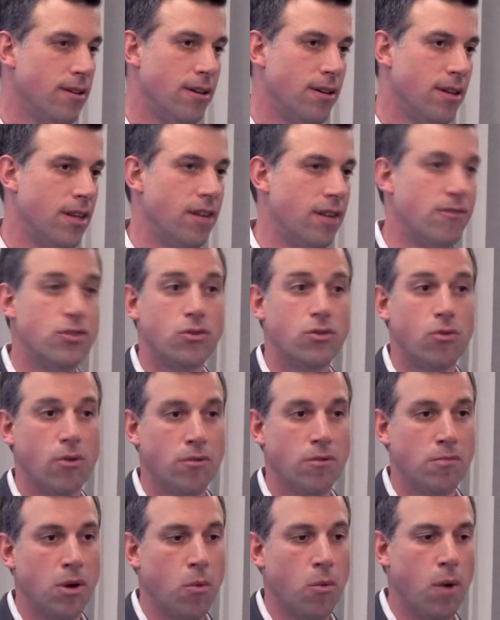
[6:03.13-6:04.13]
and that I've
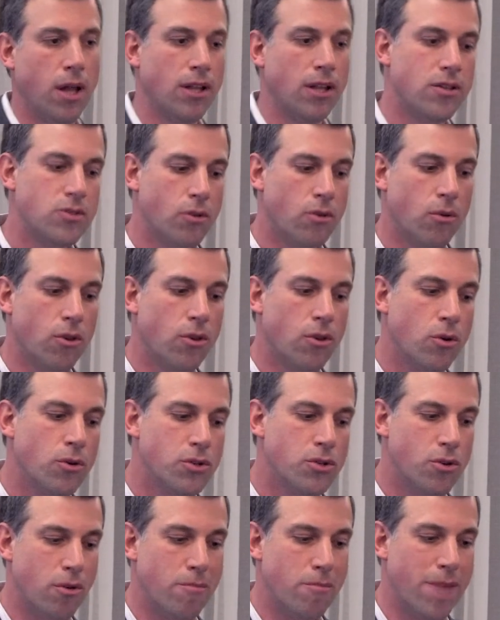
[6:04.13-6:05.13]
stored in my wallet. So
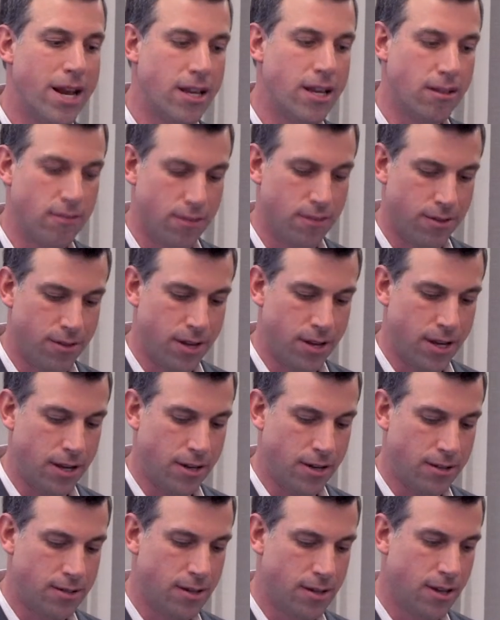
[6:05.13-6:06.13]
those are many of the
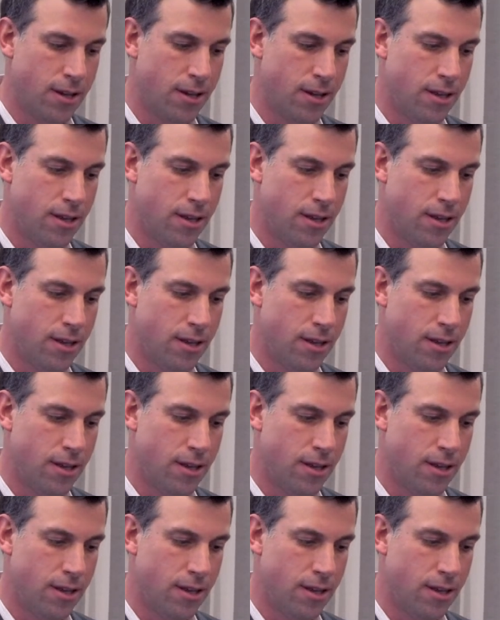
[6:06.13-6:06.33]
things